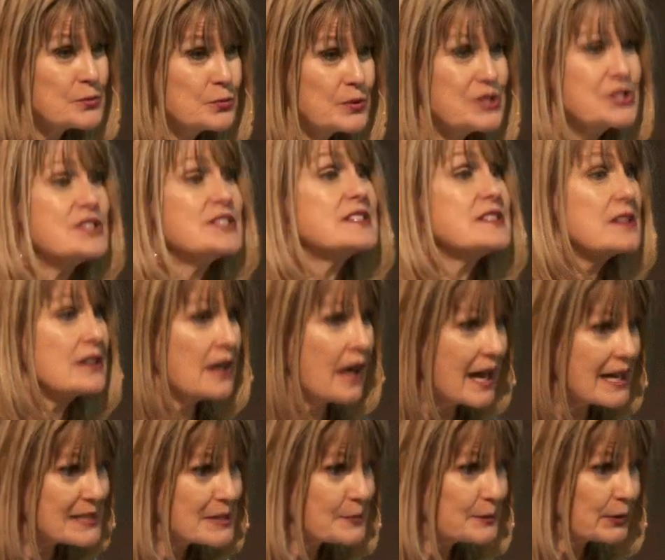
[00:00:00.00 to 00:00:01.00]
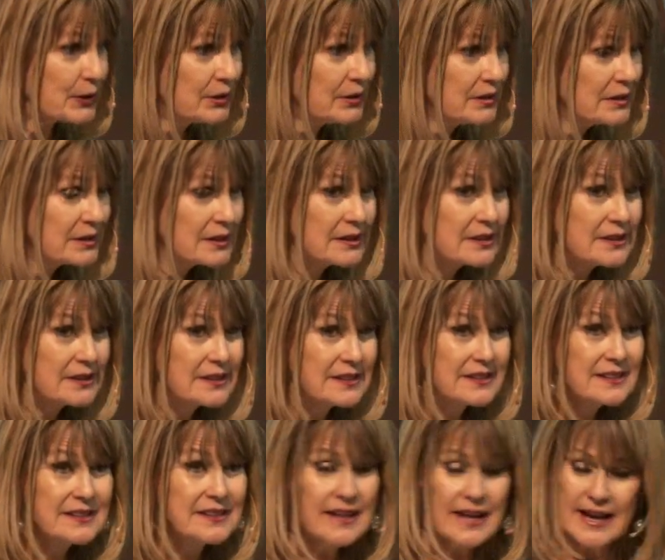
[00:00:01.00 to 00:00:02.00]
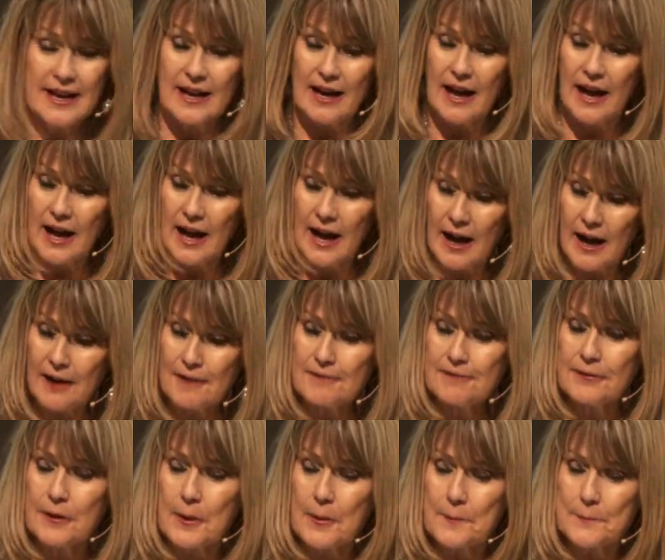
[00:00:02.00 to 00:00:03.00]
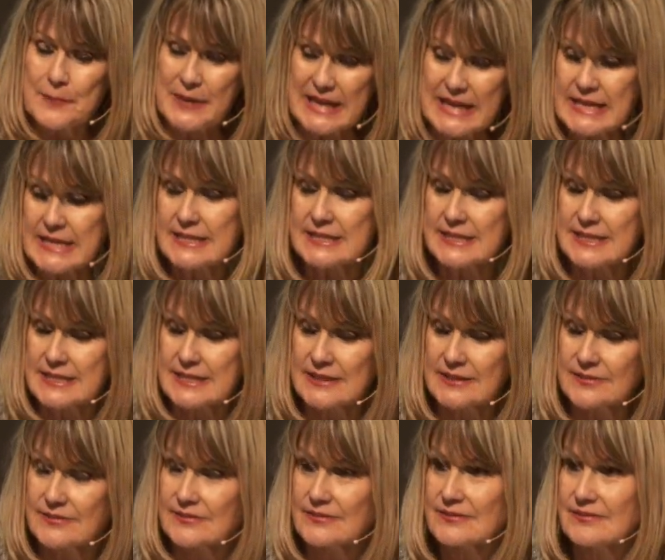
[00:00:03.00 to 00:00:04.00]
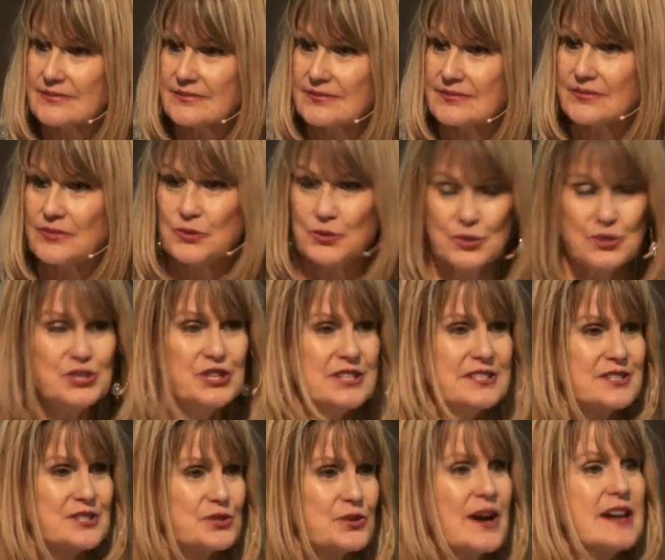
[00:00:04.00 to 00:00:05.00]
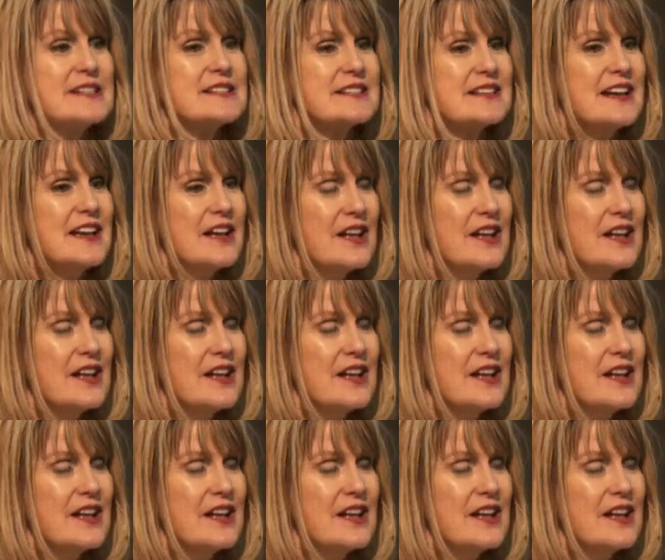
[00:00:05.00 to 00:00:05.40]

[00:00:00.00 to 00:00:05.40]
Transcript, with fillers: which is the gospel, of peace through Jesus Christ.